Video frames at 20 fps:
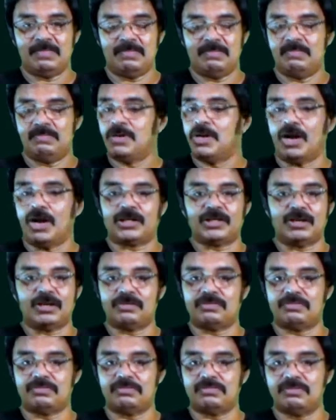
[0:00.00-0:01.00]
lot
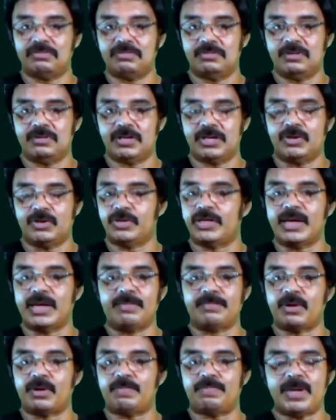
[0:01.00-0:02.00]
of good
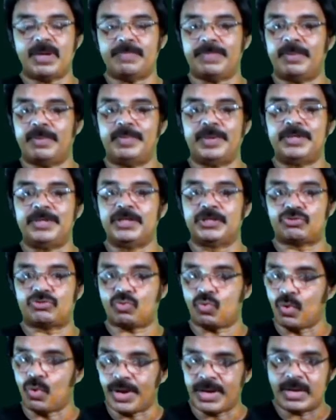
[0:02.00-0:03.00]
number of people were
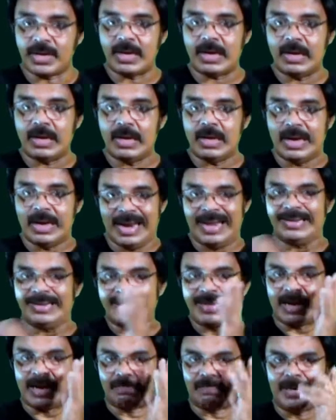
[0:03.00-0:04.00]
destroyed in
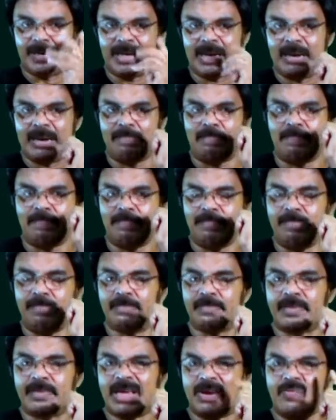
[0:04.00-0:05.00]
that particular
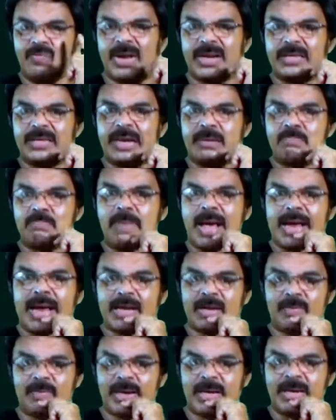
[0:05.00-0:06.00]
event, that bad
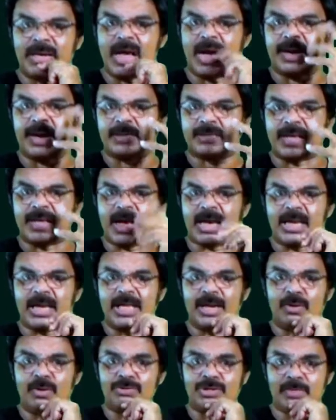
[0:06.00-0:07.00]
event, Nagasaki
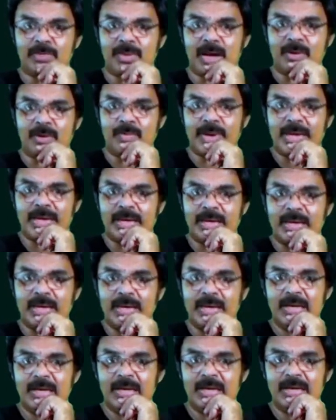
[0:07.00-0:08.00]
Hiroshima event.
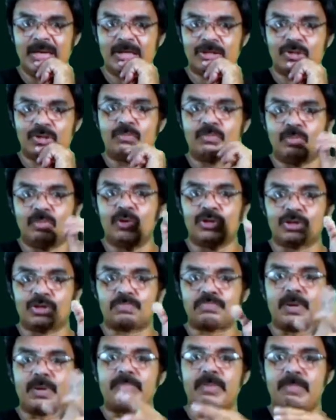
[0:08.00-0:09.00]
So most
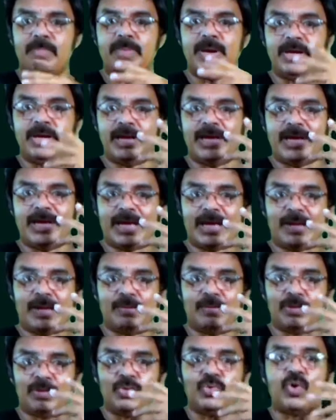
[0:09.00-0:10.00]
probably
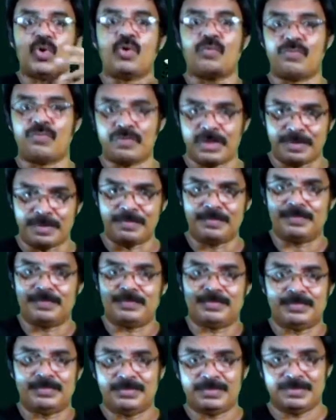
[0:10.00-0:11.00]
2 of them
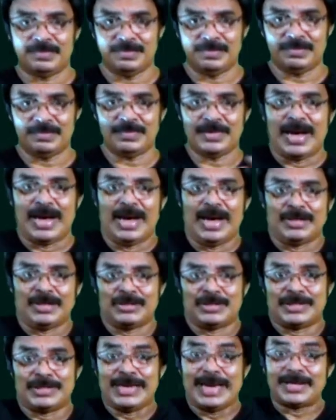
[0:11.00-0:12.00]
are
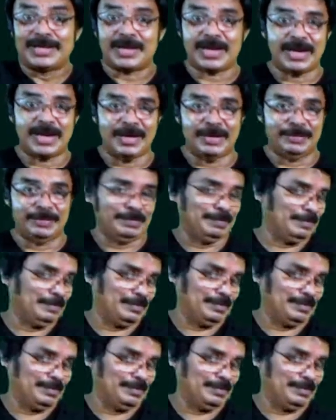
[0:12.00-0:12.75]
chatting,